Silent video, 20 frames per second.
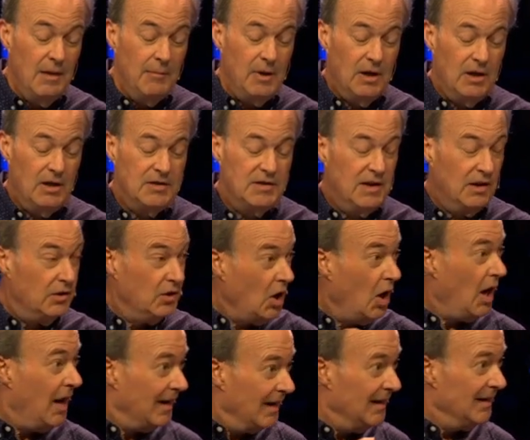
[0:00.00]
because they're
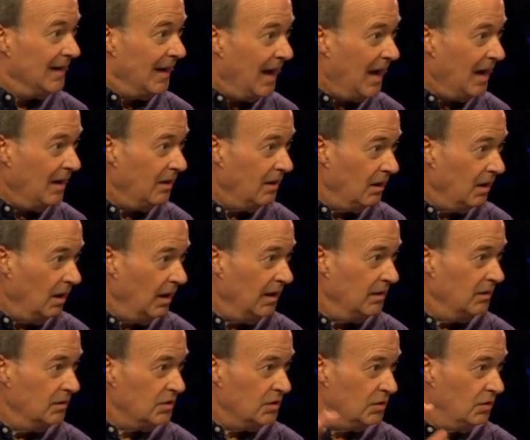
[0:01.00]
not in Canada,
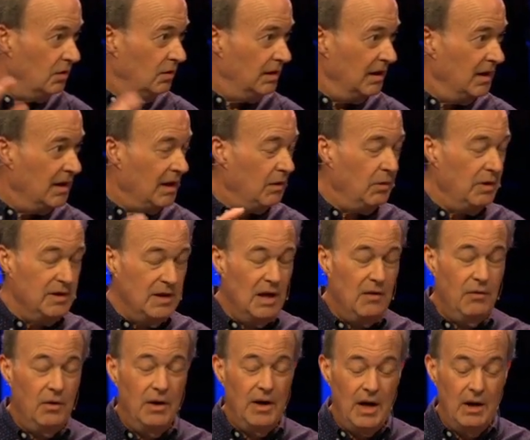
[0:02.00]
and they would
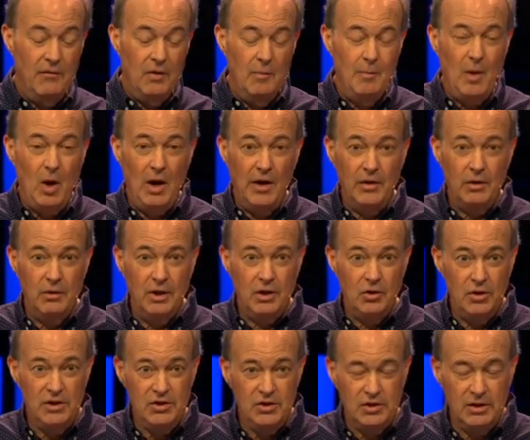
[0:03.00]
never, ever bother a
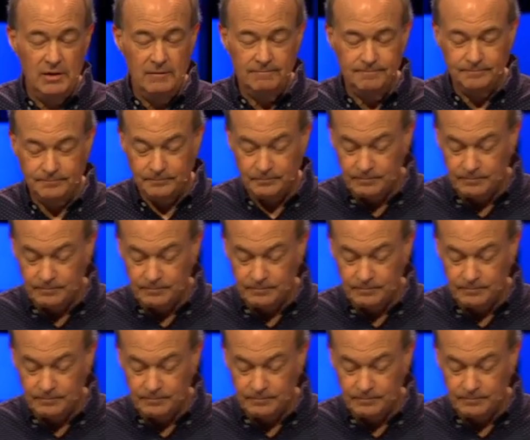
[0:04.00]
Christian.